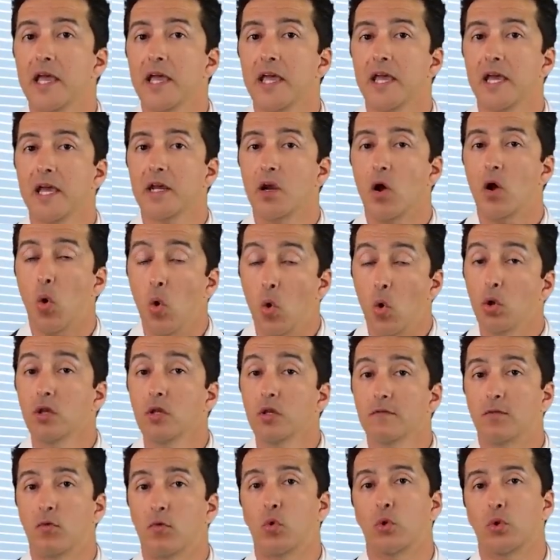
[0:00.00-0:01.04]
And
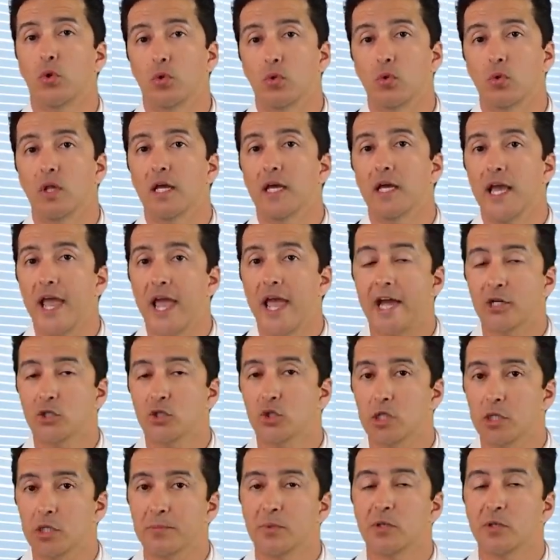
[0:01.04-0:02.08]
olive oil
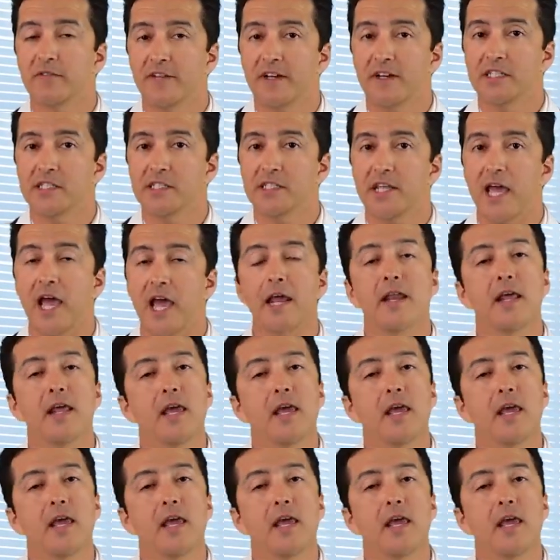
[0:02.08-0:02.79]
actually prevents that.